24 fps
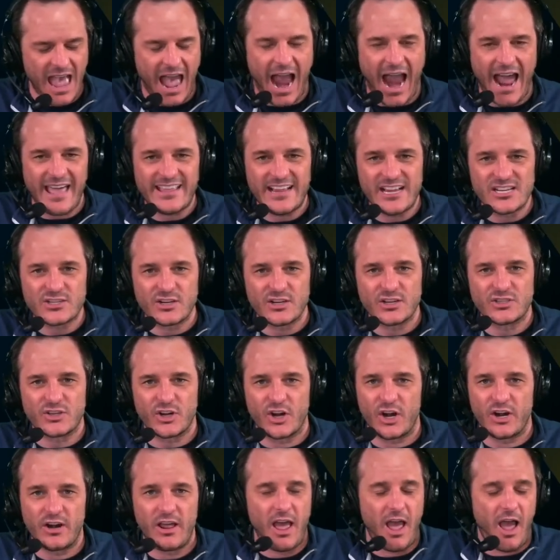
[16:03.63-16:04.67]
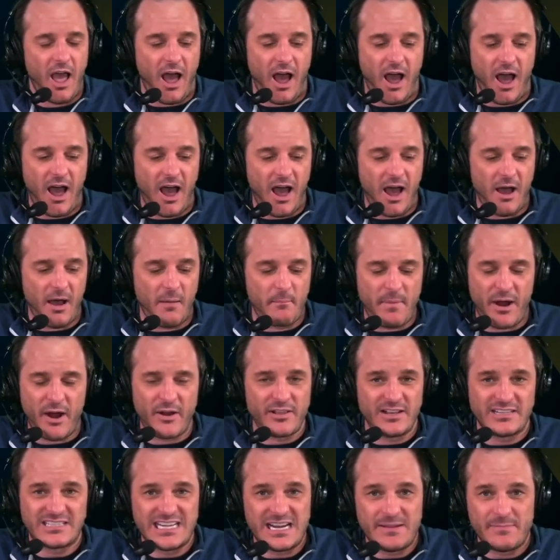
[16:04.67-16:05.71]
I think he's going to turn a
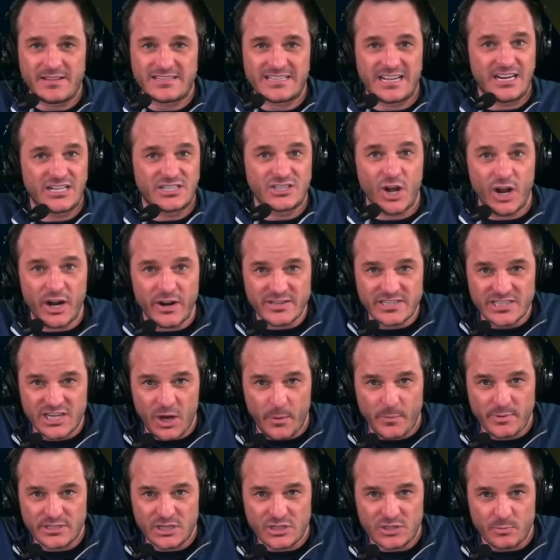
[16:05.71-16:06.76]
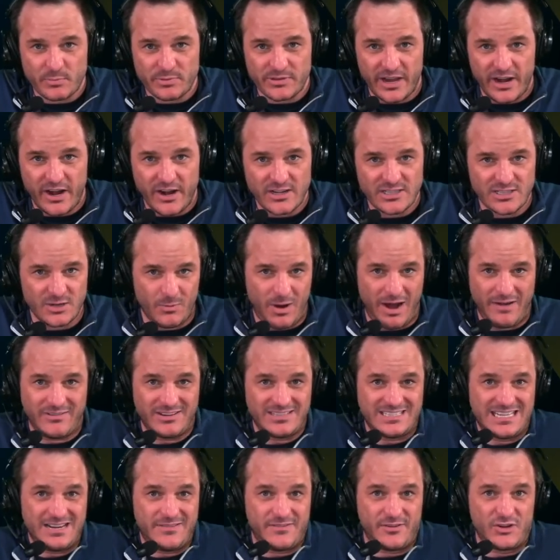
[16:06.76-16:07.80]
Maryland team that's got a ton of skill position players. Their wide
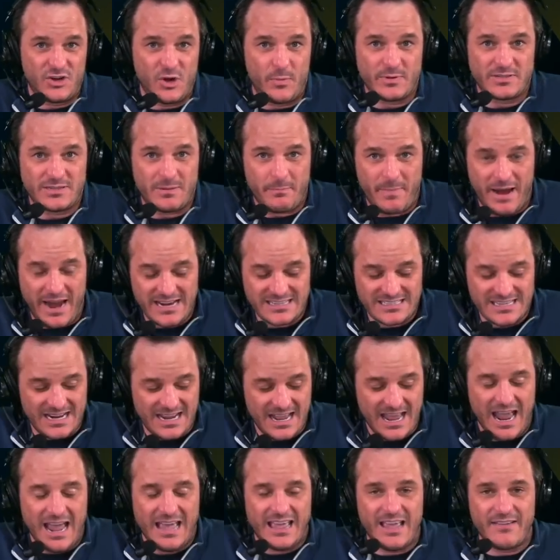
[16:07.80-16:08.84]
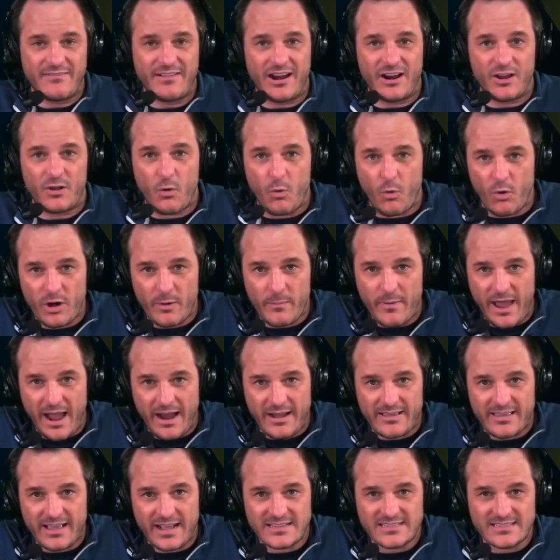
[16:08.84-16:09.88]
receiver group is amazing. They've got a
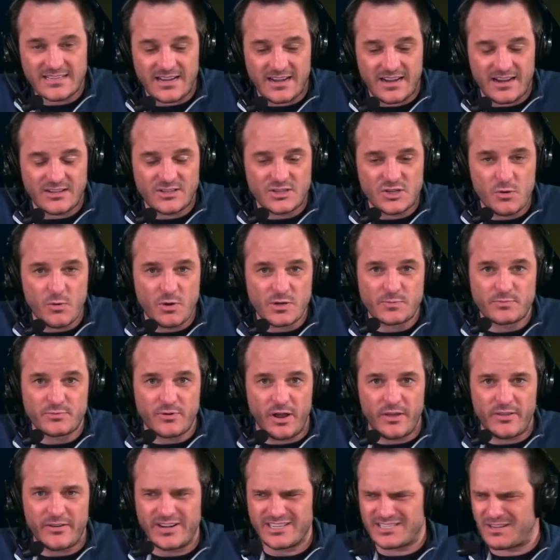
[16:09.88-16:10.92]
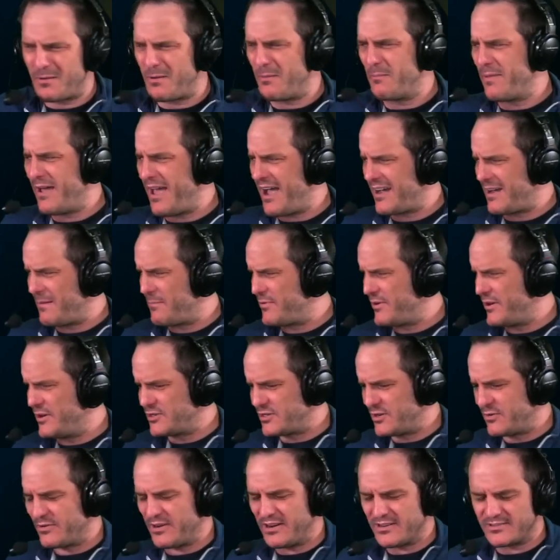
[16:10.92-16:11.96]
quarterback that's to his brother. He's coming back. I'm pretty
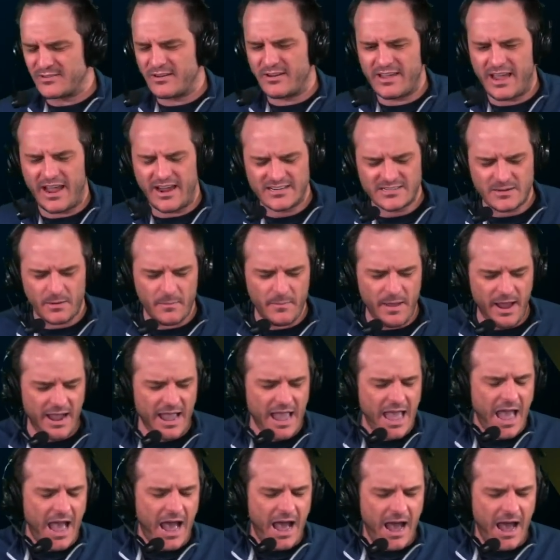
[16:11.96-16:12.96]
sure what I saw. Yeah, he's coming back.